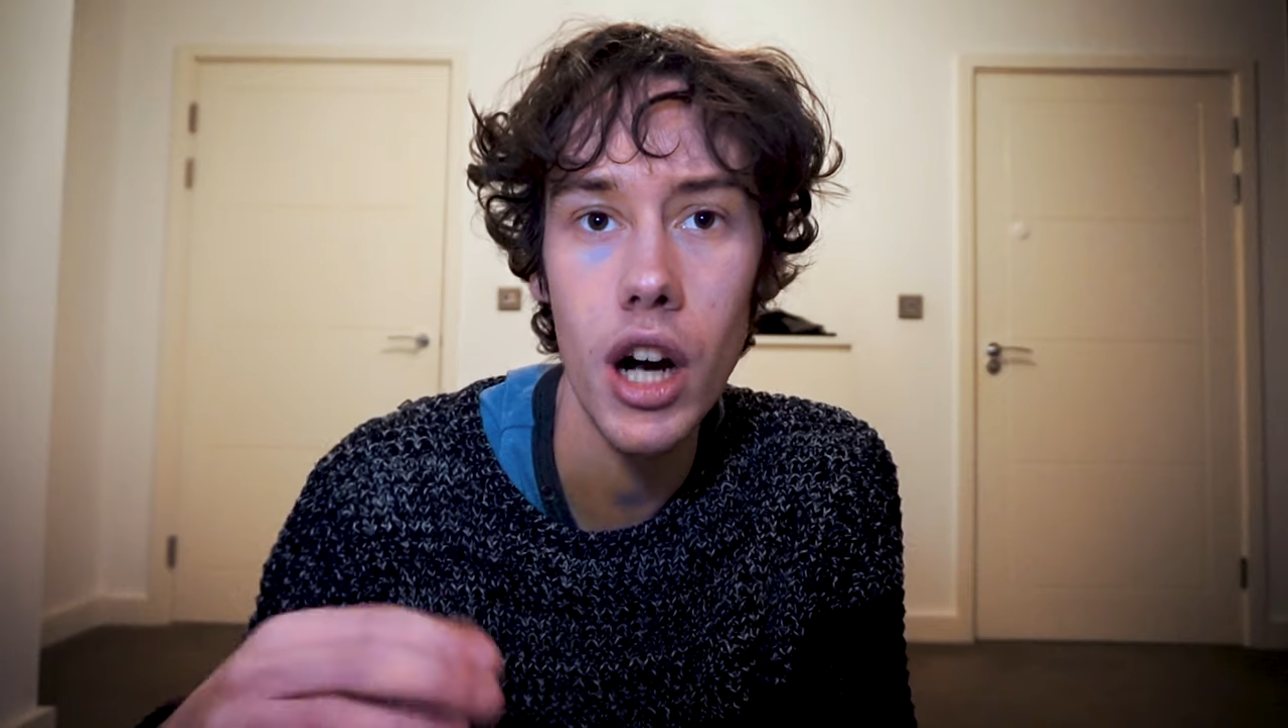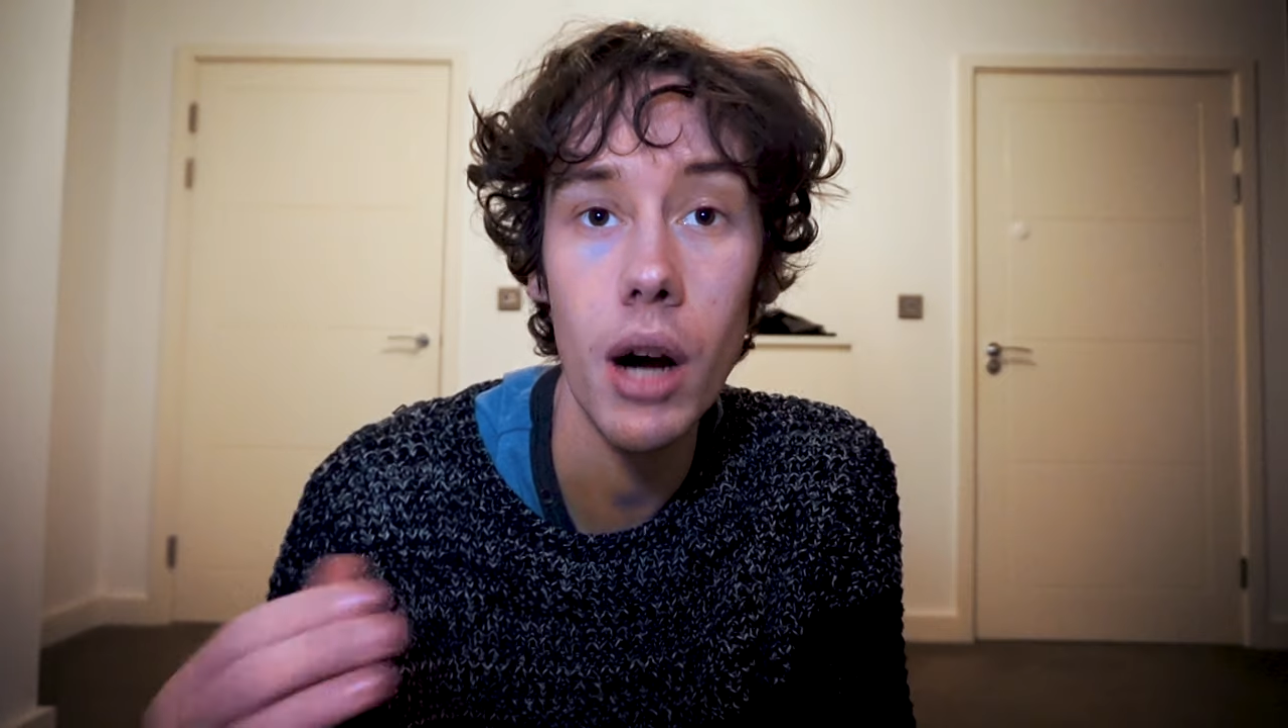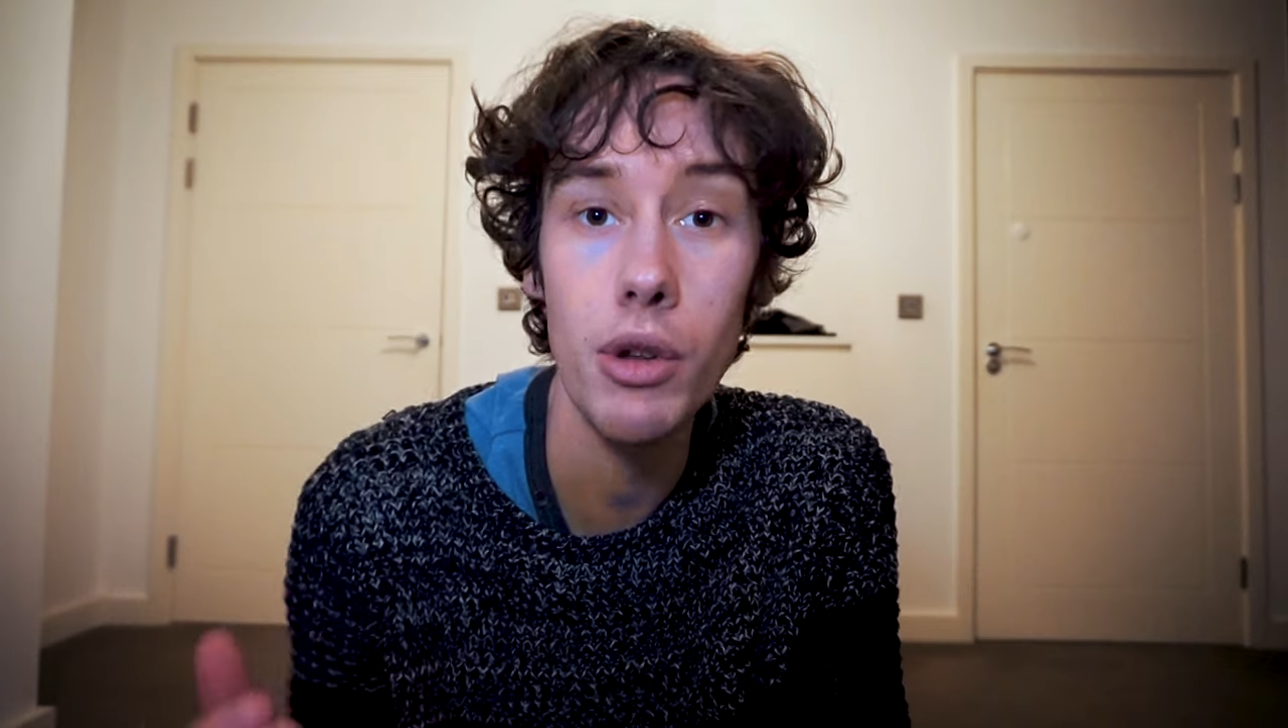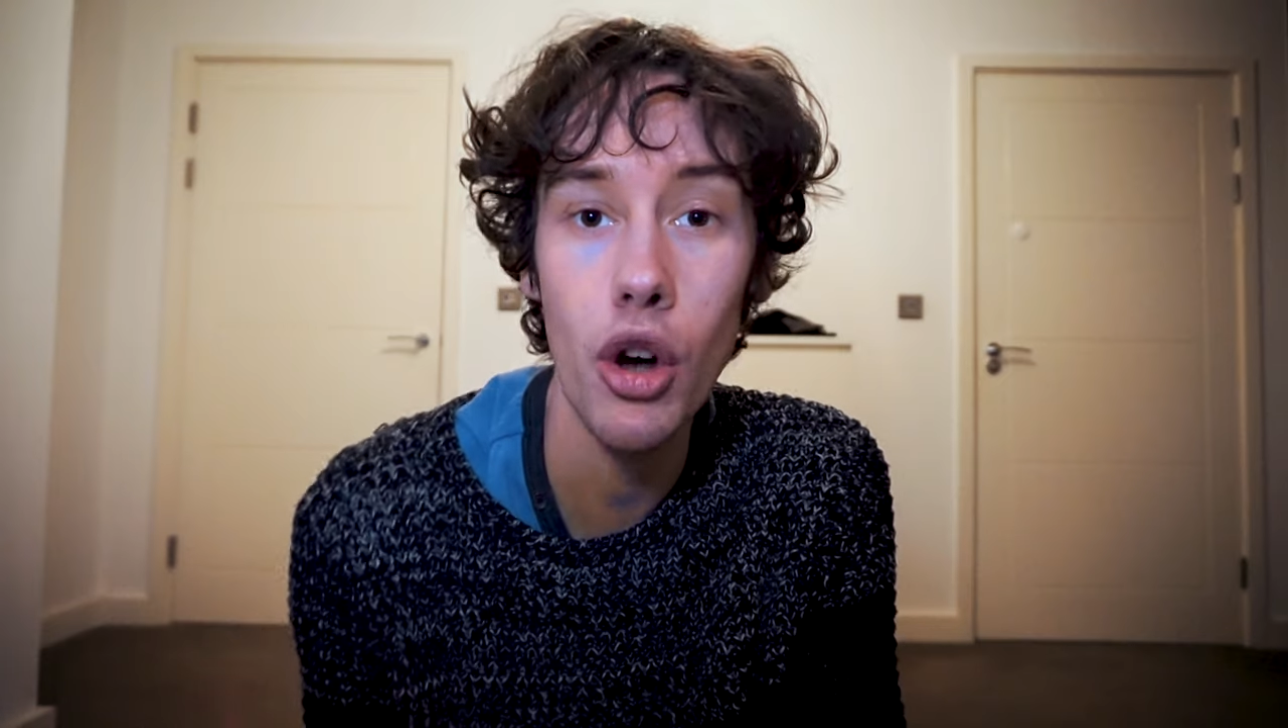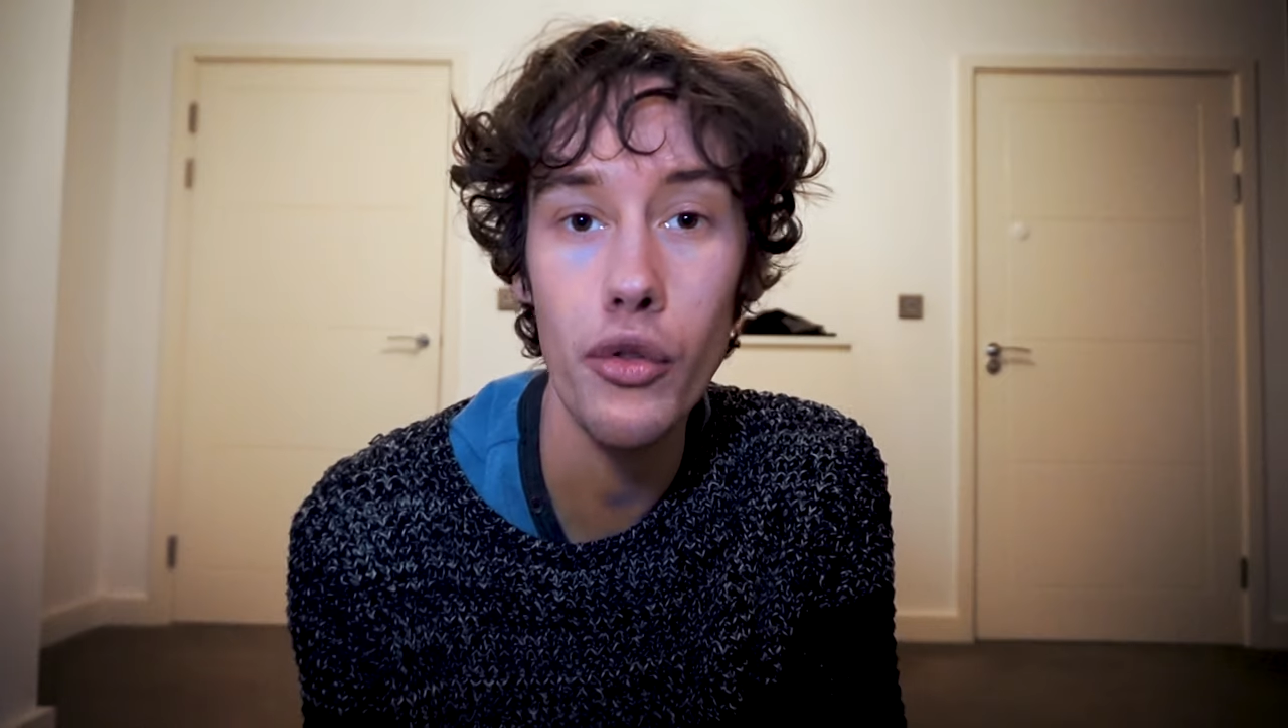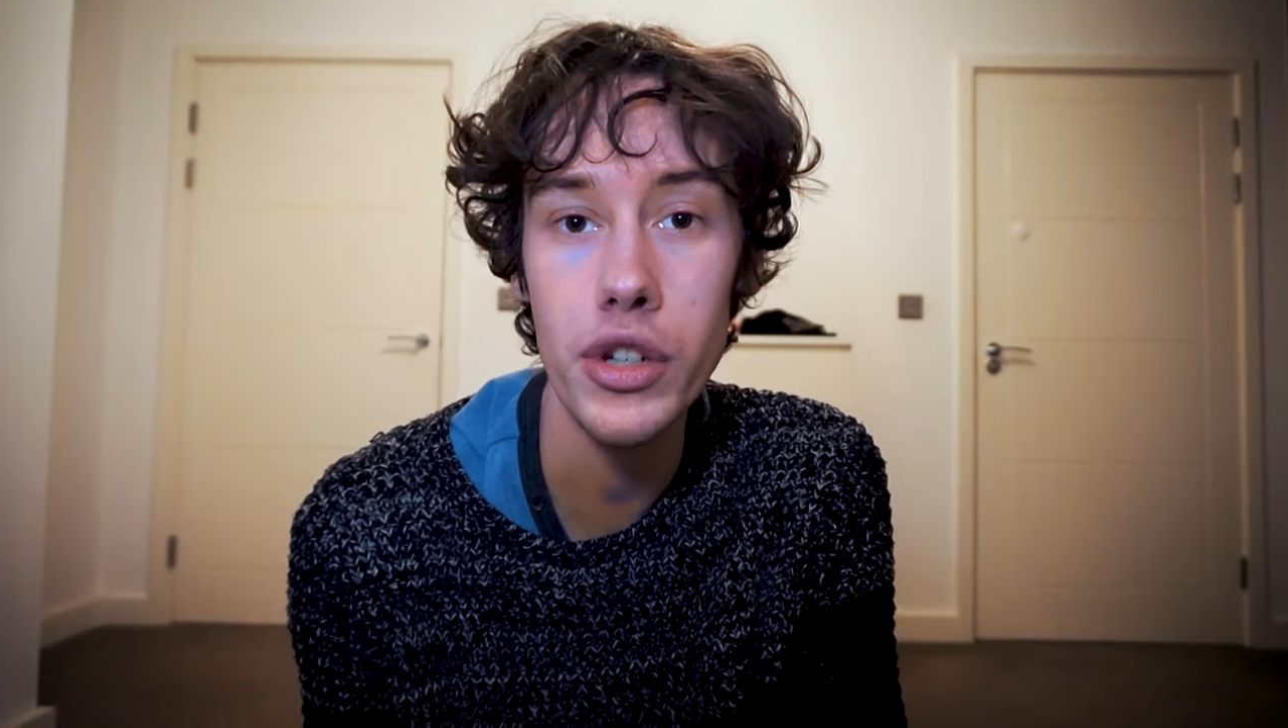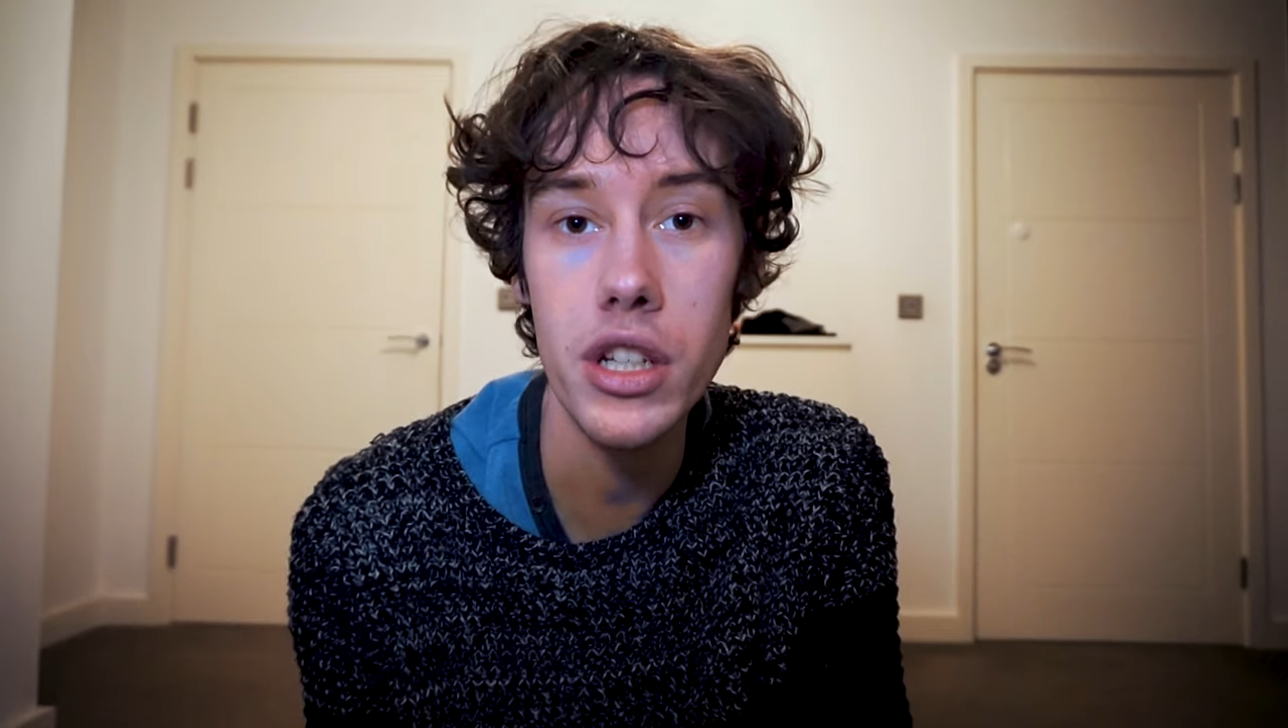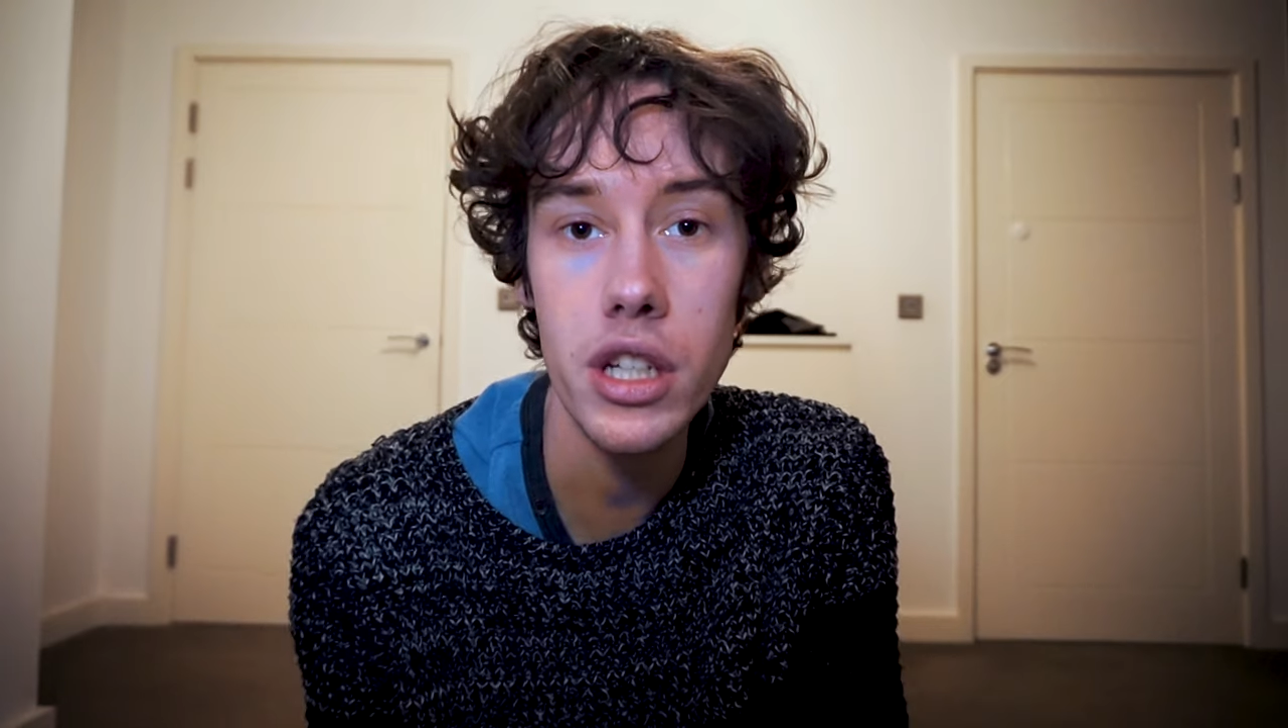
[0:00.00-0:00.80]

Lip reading: carbon offset